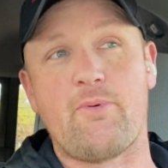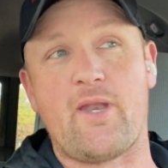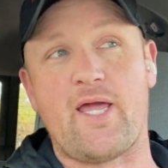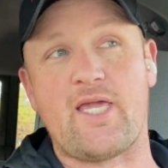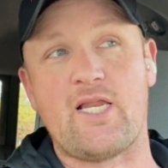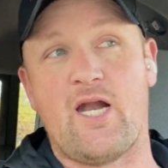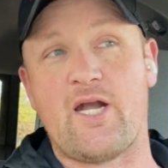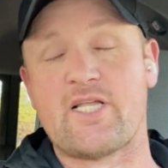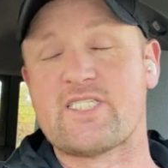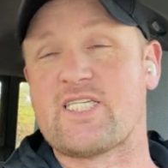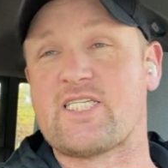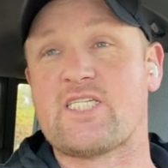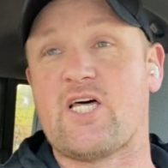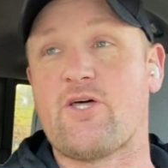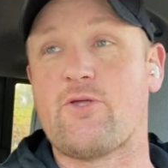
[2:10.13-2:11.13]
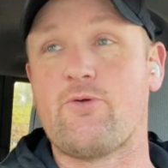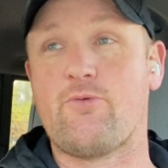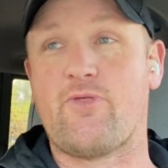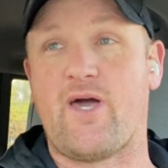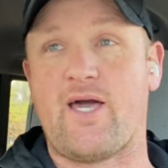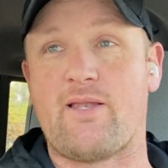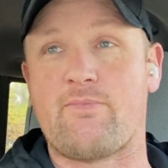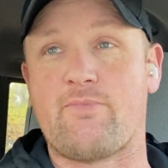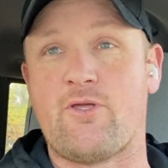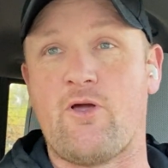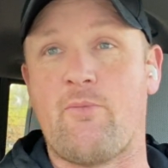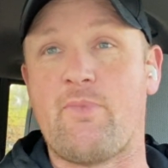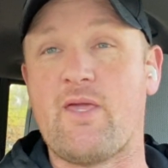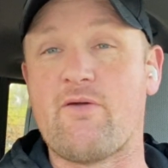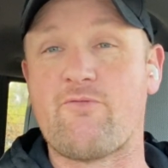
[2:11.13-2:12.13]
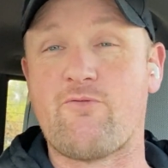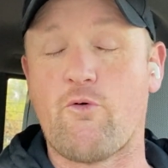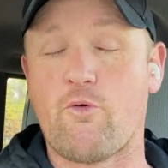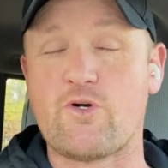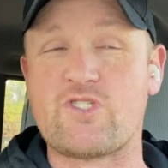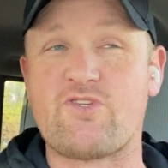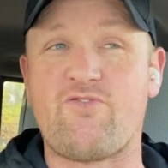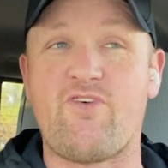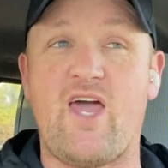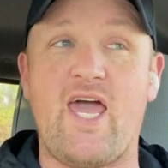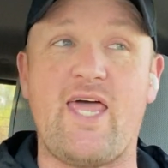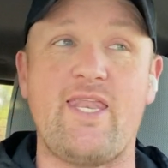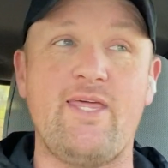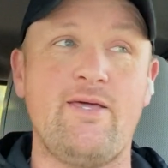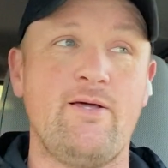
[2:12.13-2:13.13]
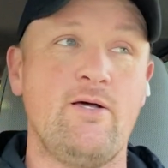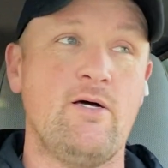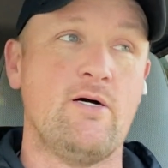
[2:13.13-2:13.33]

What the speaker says: But I can honestly tell you that, being force-fed